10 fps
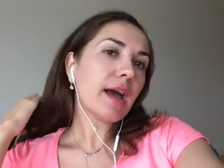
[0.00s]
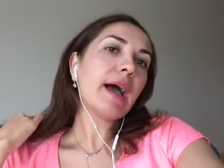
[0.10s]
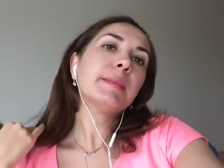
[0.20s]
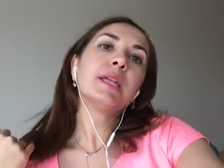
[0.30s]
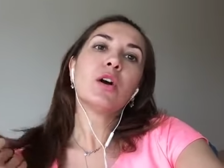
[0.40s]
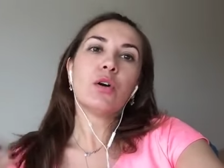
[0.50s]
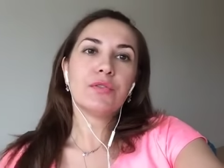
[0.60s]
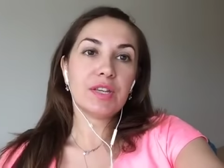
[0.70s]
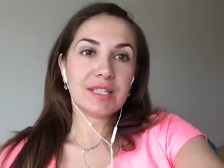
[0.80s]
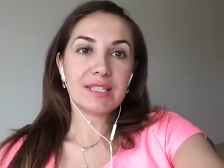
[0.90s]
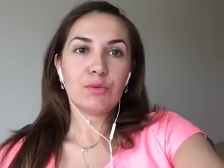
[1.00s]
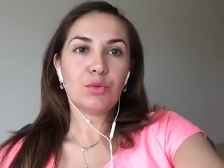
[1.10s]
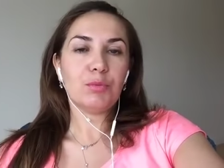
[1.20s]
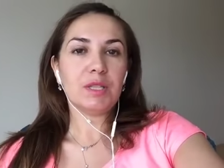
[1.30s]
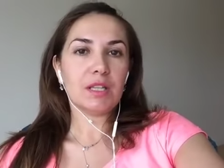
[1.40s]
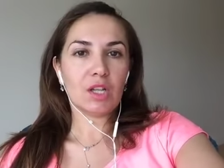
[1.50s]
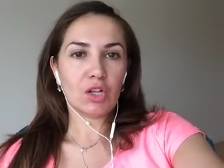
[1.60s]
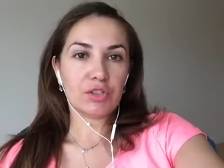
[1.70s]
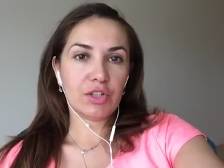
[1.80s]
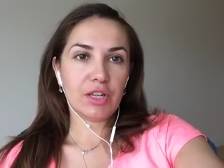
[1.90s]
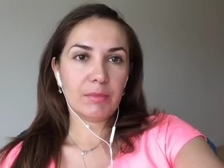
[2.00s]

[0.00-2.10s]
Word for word: I mean, obviously would be the lottery.